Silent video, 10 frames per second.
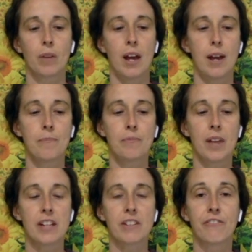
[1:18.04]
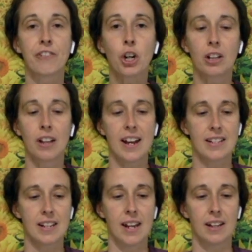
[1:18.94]
Okay, that's a
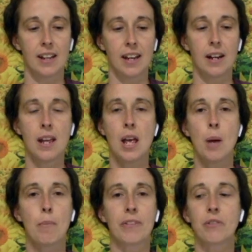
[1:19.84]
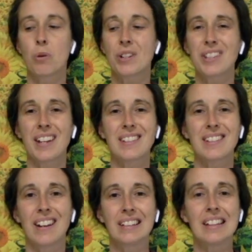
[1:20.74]
fertilized egg again. But of course, that's
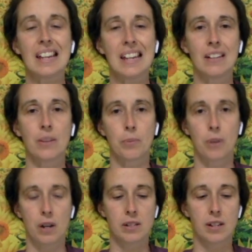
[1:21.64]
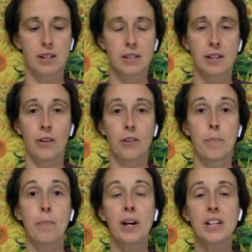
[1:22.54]
not the end of the process. Now, the
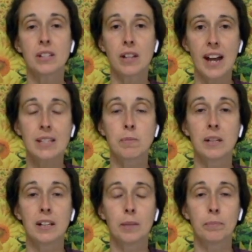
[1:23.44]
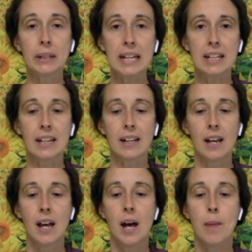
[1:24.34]
puzzle has been completed,
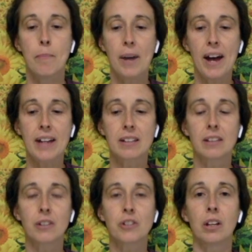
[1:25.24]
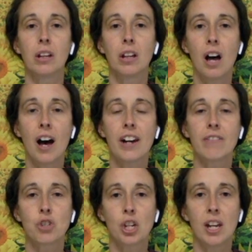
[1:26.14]
but there's a lot
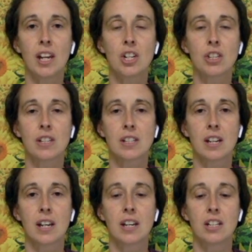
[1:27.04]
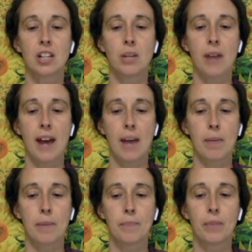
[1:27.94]
of change that's going to continue to
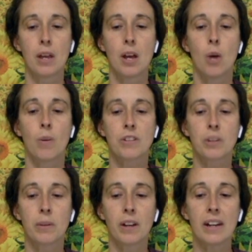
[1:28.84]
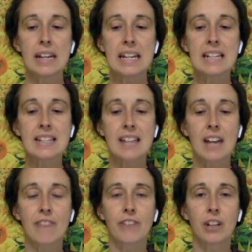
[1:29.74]
happen. What's going on
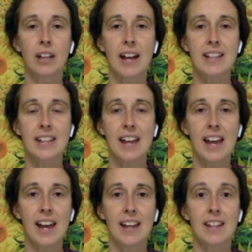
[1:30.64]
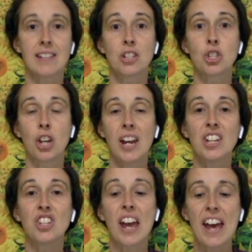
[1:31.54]
inside a fertilized egg is a
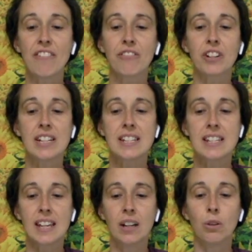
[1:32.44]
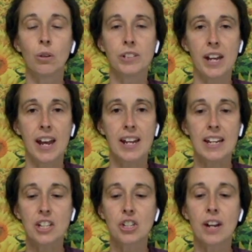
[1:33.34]
change every single day.
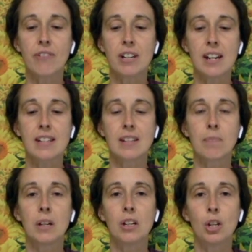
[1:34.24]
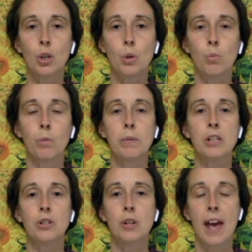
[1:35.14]
Each and every day, something new will
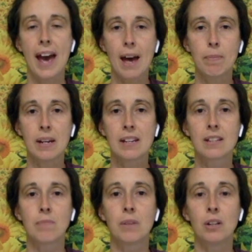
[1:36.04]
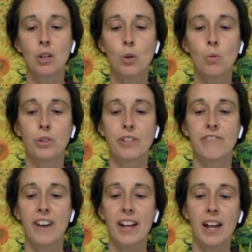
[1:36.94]
be happening, something new will
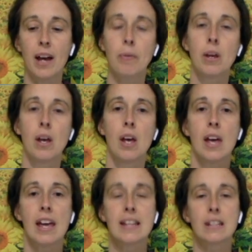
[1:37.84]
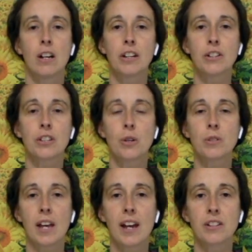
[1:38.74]
develop, as long as
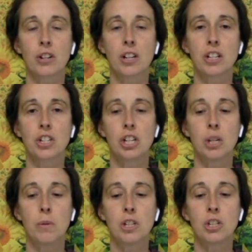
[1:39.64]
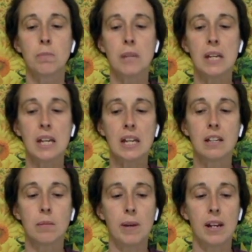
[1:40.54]
those eggs are continuing to be
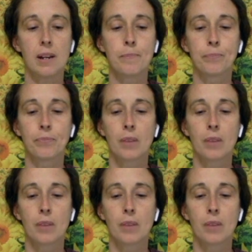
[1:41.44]
incubated.